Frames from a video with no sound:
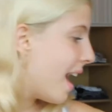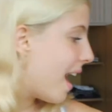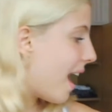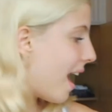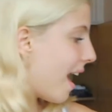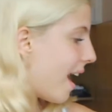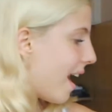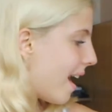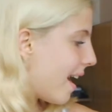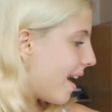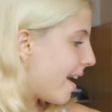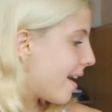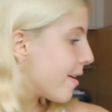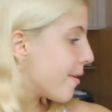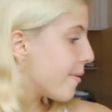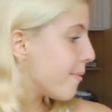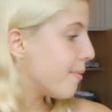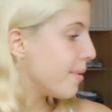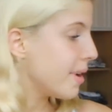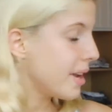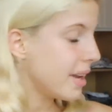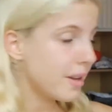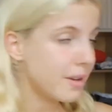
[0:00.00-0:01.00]
are
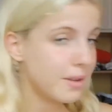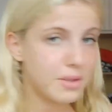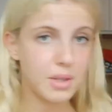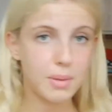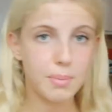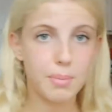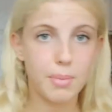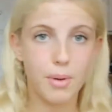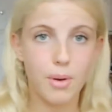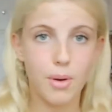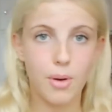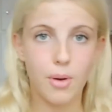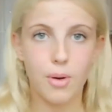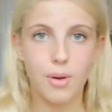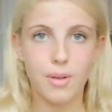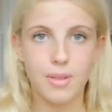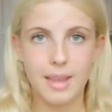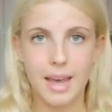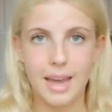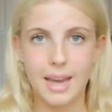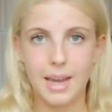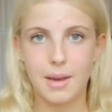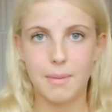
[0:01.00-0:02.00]
reusable
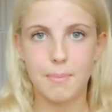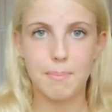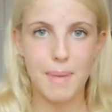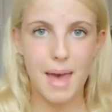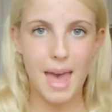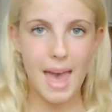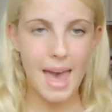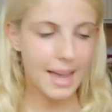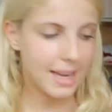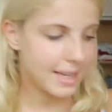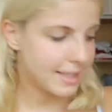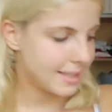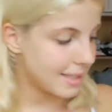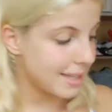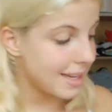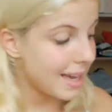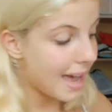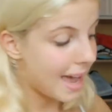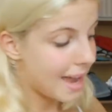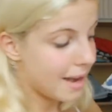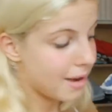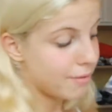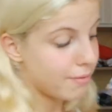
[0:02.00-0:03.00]
like bags
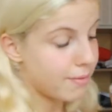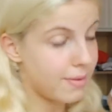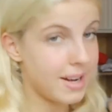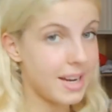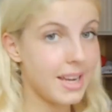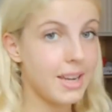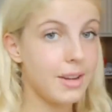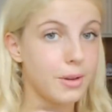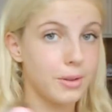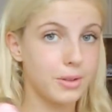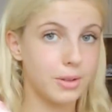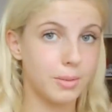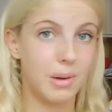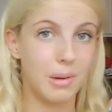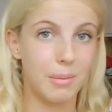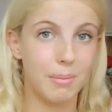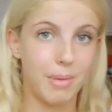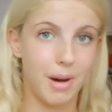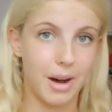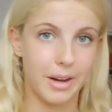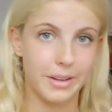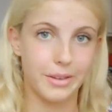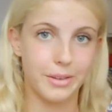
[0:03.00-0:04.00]
and reusable
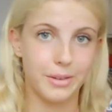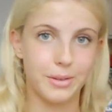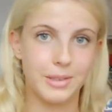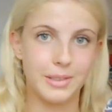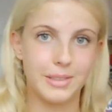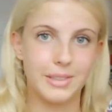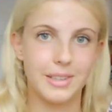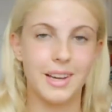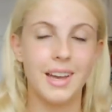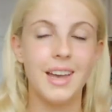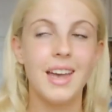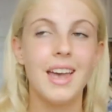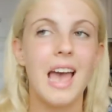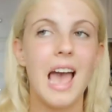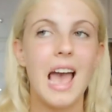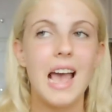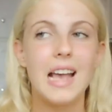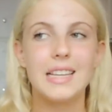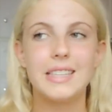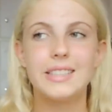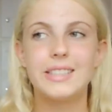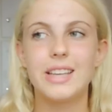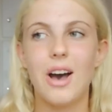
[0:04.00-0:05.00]
bottles.
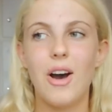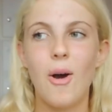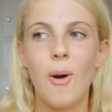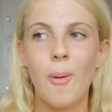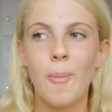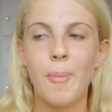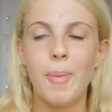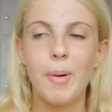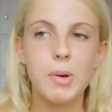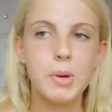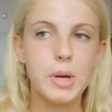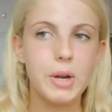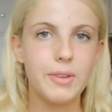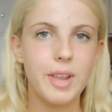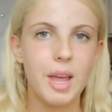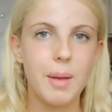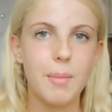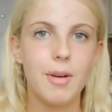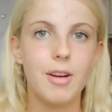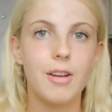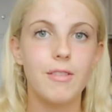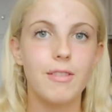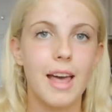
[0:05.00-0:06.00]
So both of
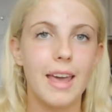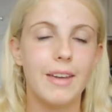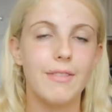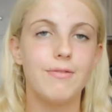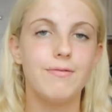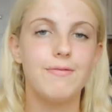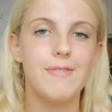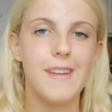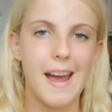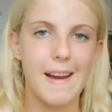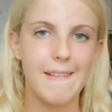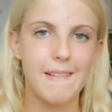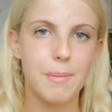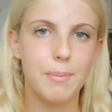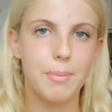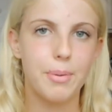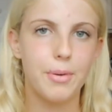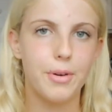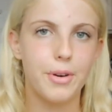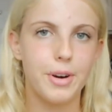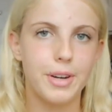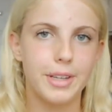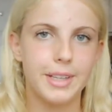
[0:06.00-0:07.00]
them are like very
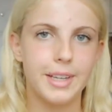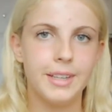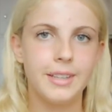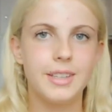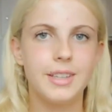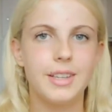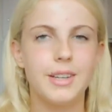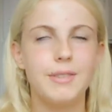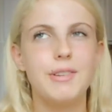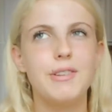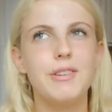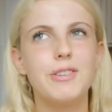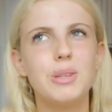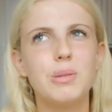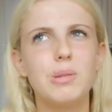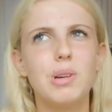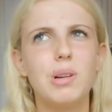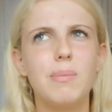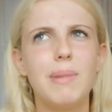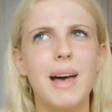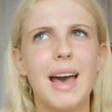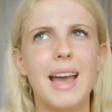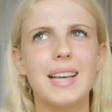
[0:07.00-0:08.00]
important. The
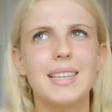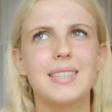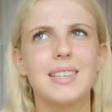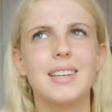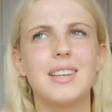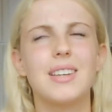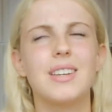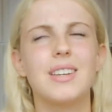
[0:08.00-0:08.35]
reusable bags,